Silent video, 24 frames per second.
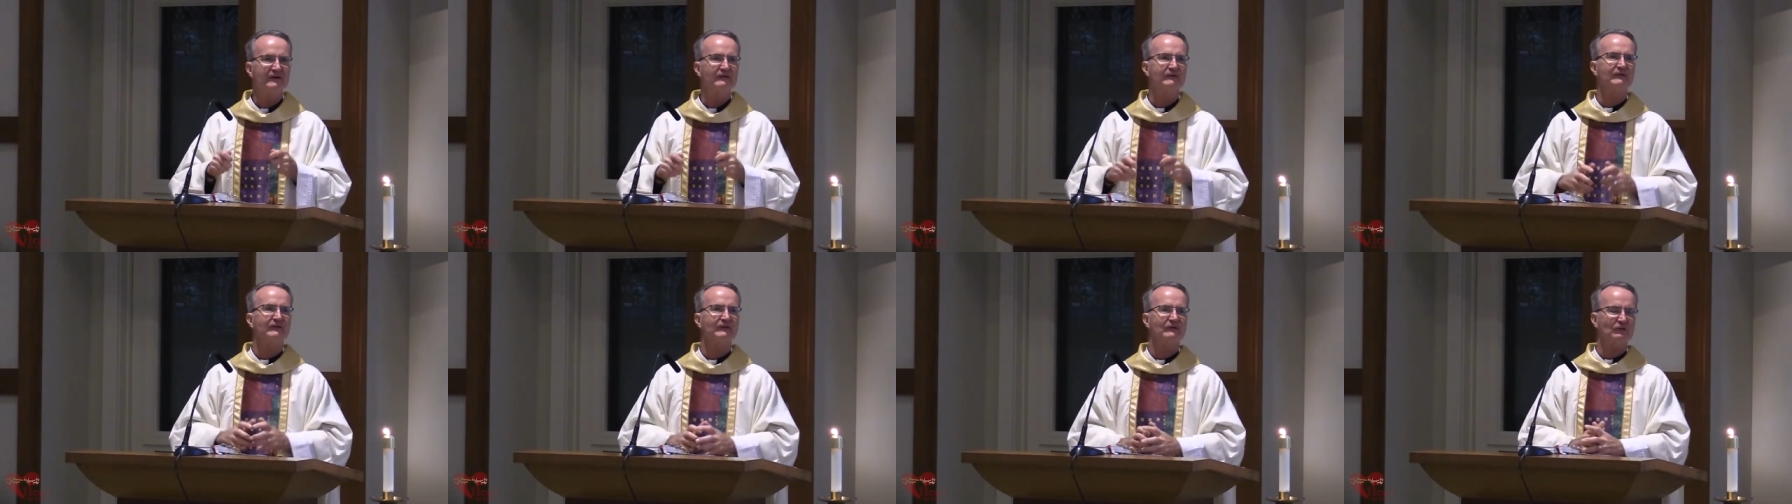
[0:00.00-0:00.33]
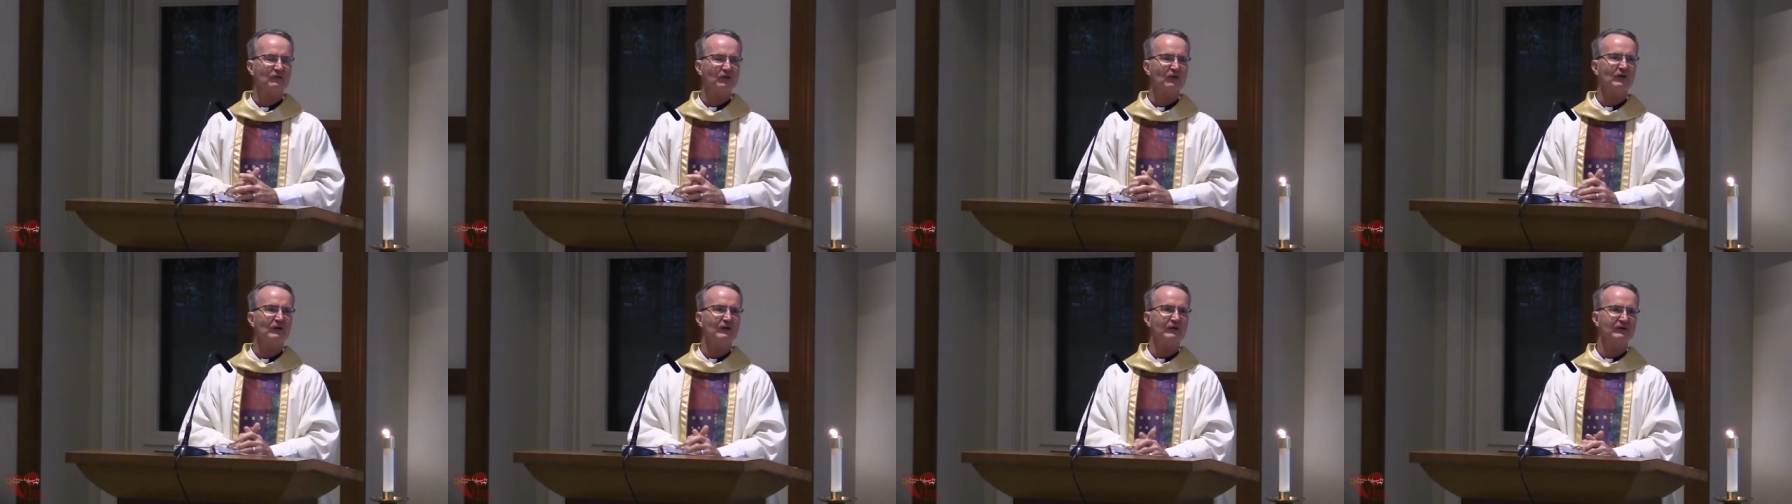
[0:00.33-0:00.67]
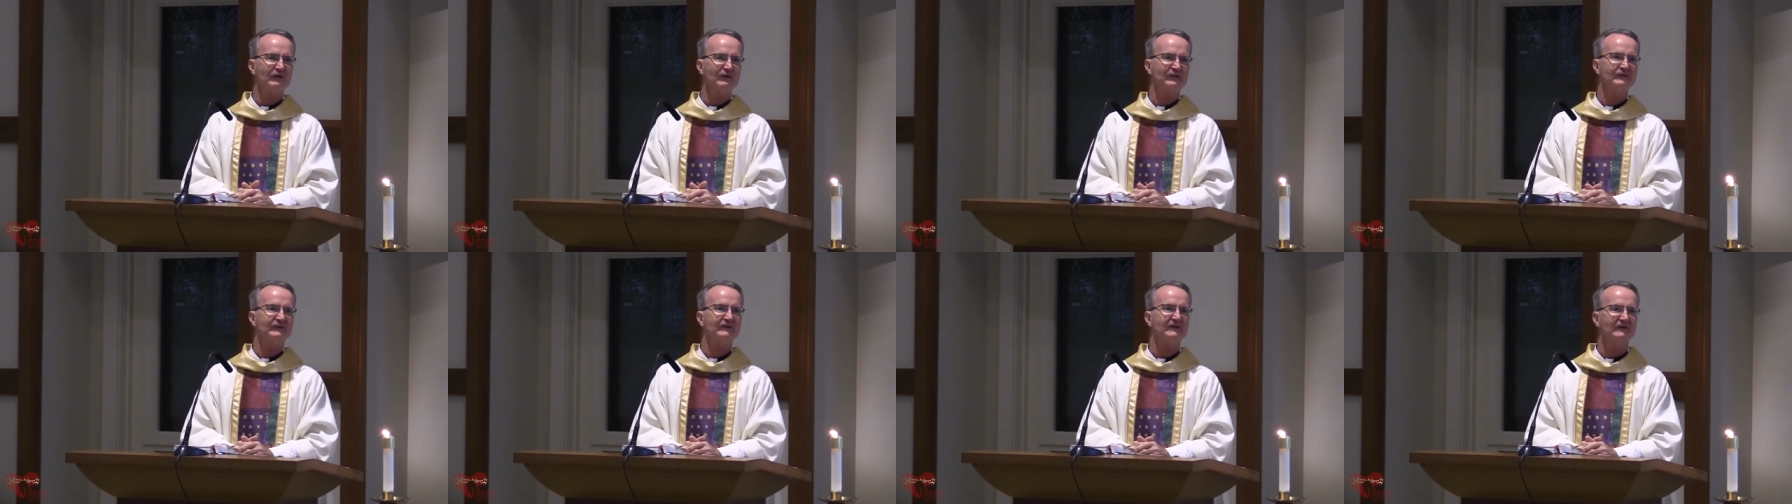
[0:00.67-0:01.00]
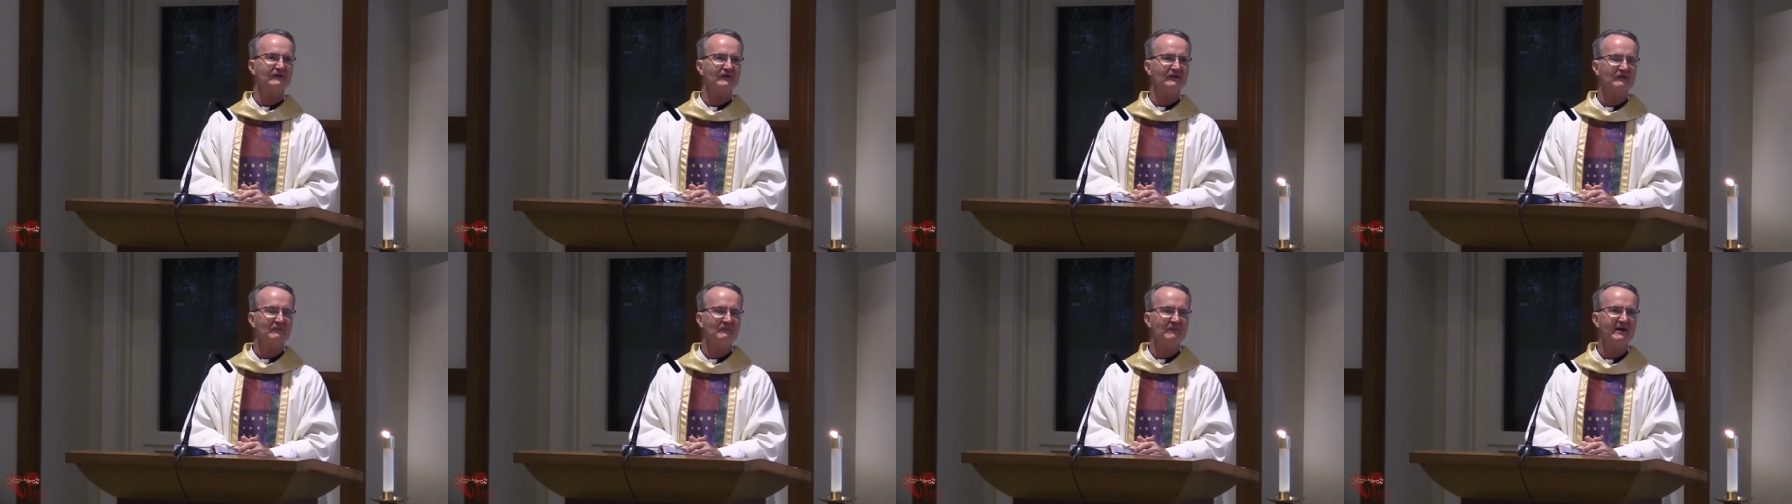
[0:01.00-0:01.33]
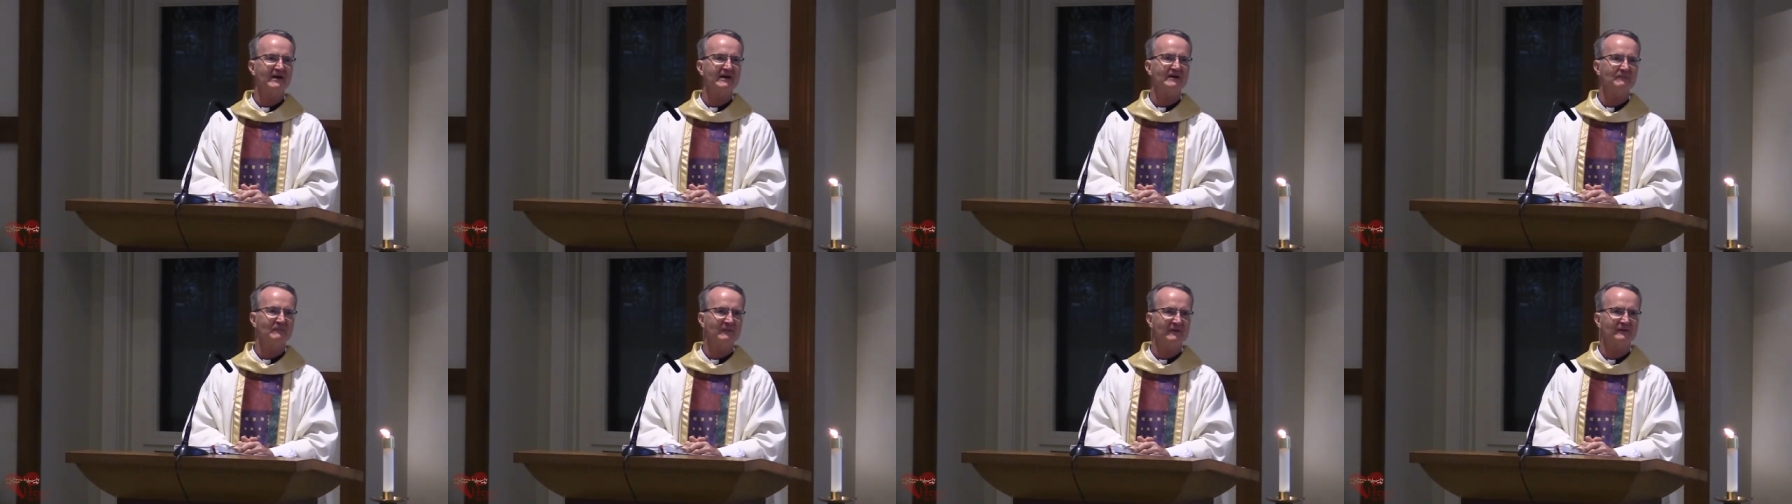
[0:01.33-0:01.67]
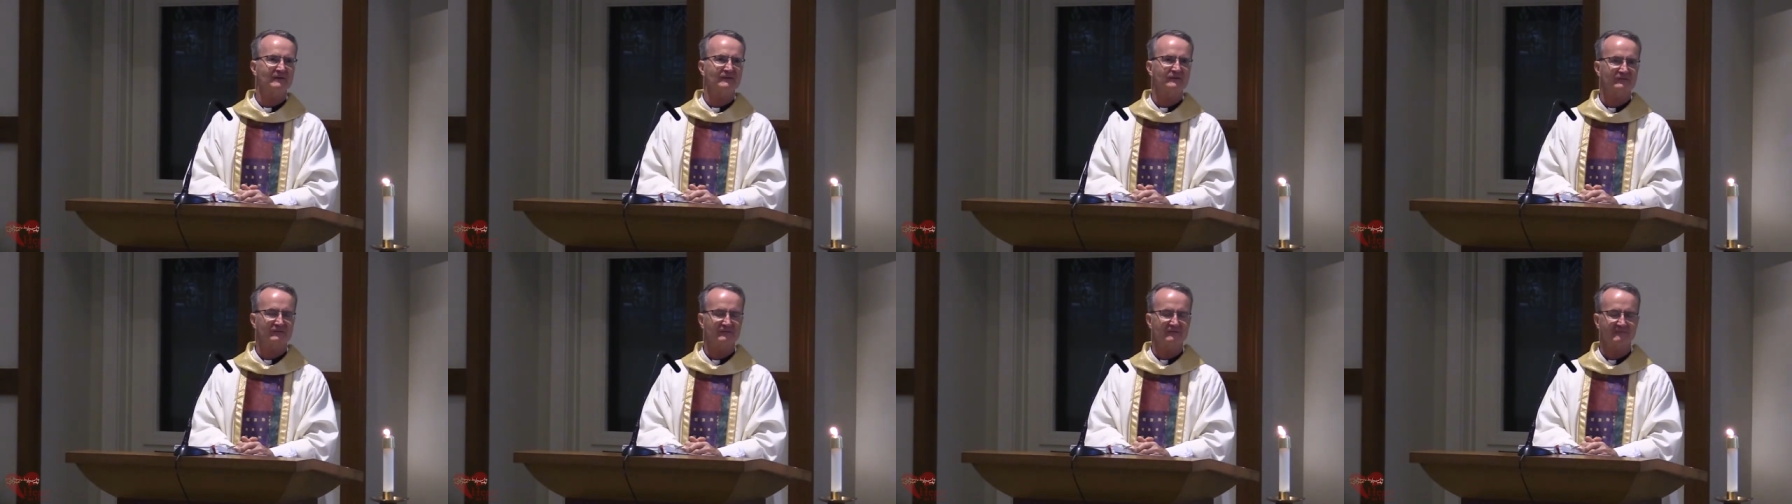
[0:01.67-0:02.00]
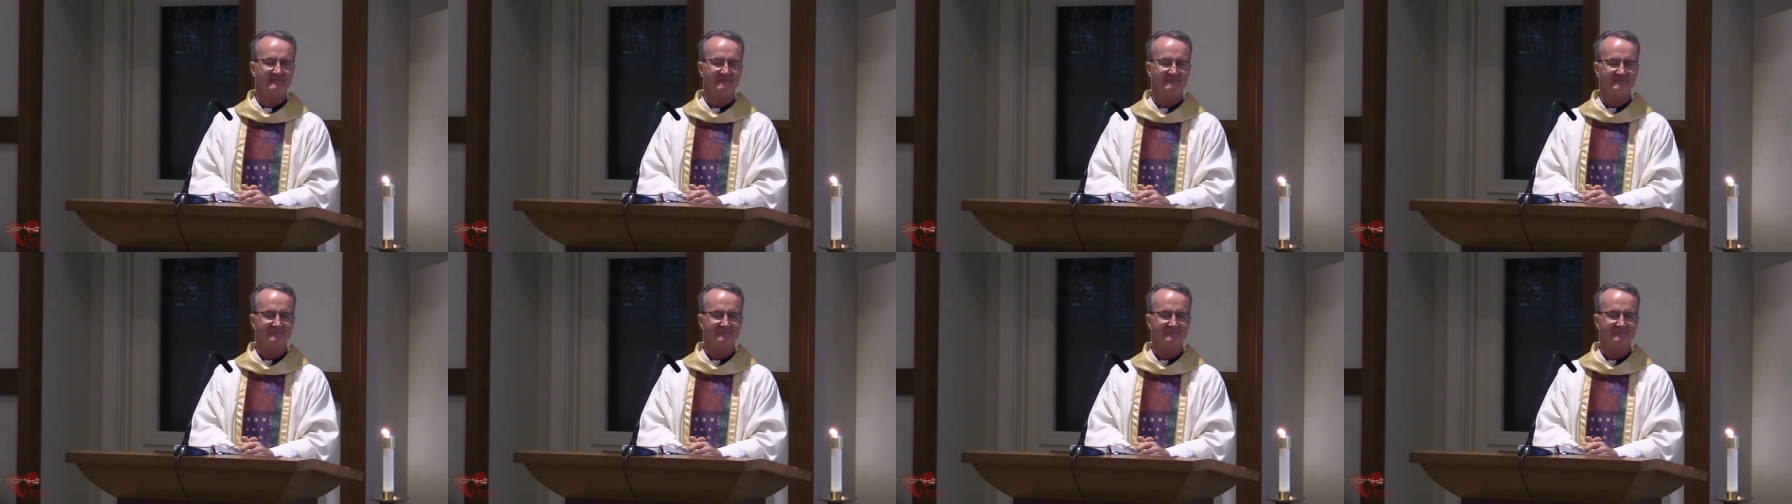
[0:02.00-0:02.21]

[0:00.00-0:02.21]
to the law's commandments.